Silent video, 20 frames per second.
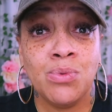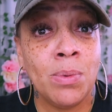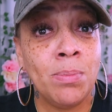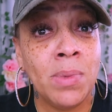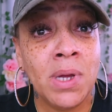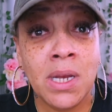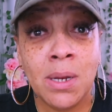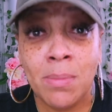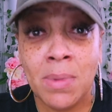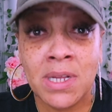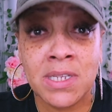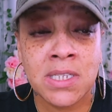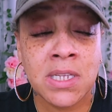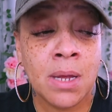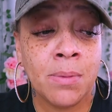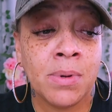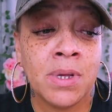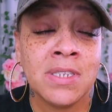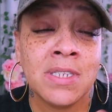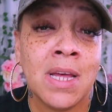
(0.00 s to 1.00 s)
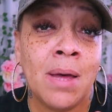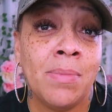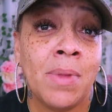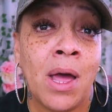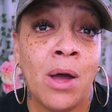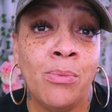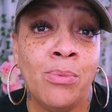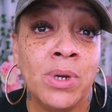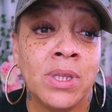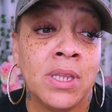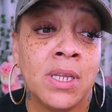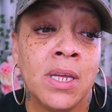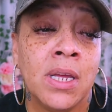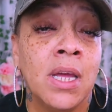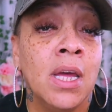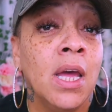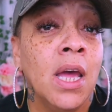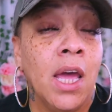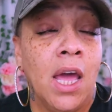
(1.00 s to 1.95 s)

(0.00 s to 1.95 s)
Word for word: with me to up because I'm not with it.